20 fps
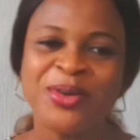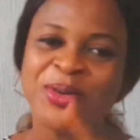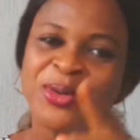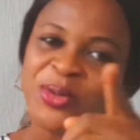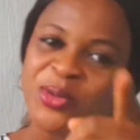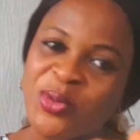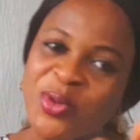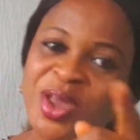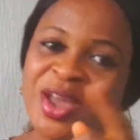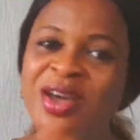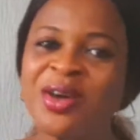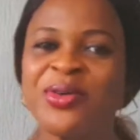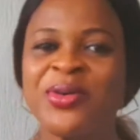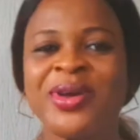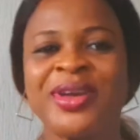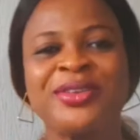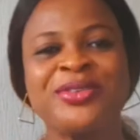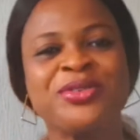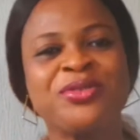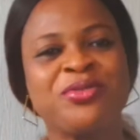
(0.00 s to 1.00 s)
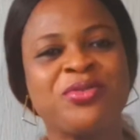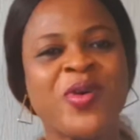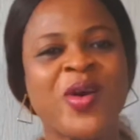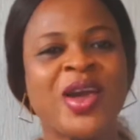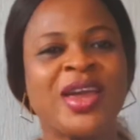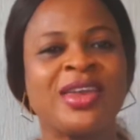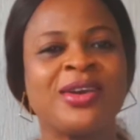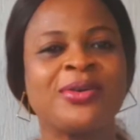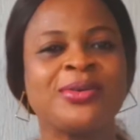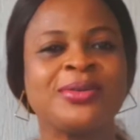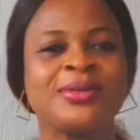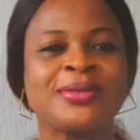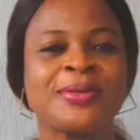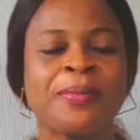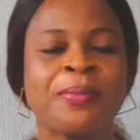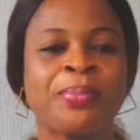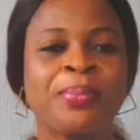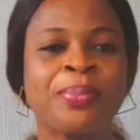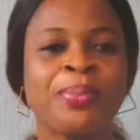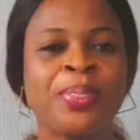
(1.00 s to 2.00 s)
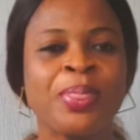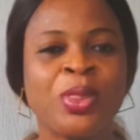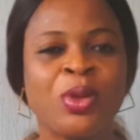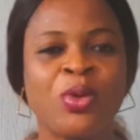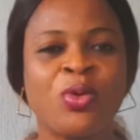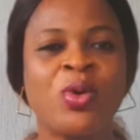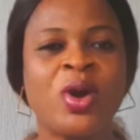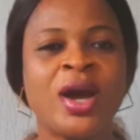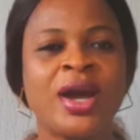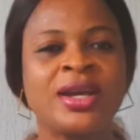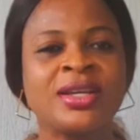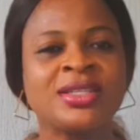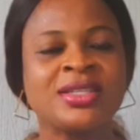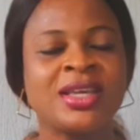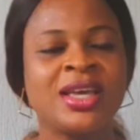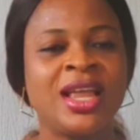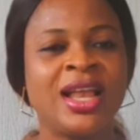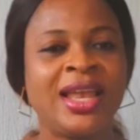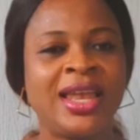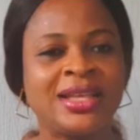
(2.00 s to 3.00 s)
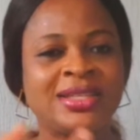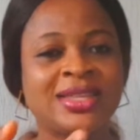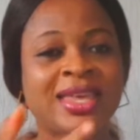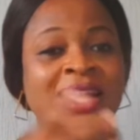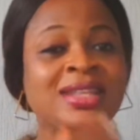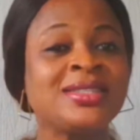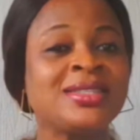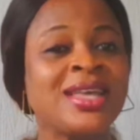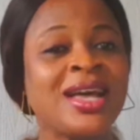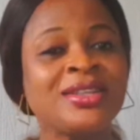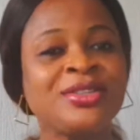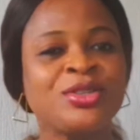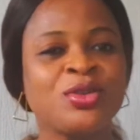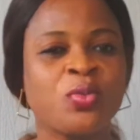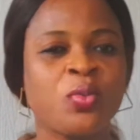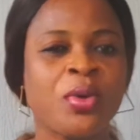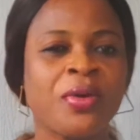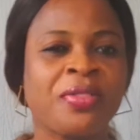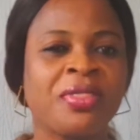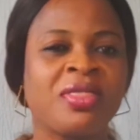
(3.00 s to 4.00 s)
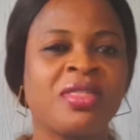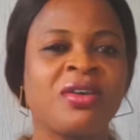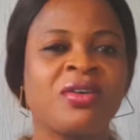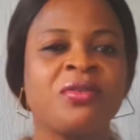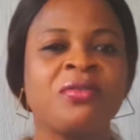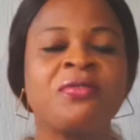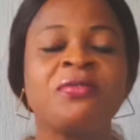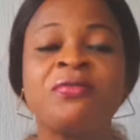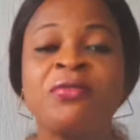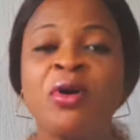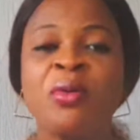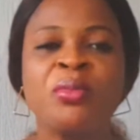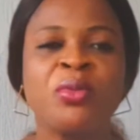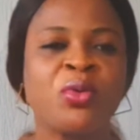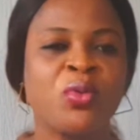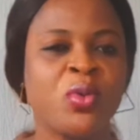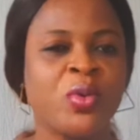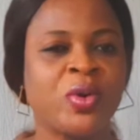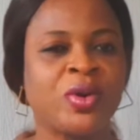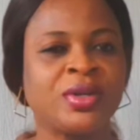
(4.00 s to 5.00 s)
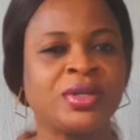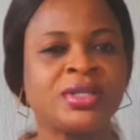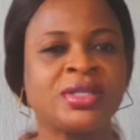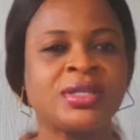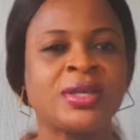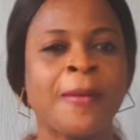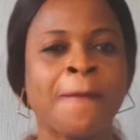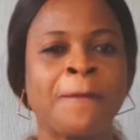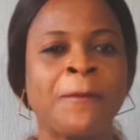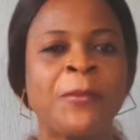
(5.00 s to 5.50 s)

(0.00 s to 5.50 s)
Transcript: We are going to find out. All right, let's get started with the formal words.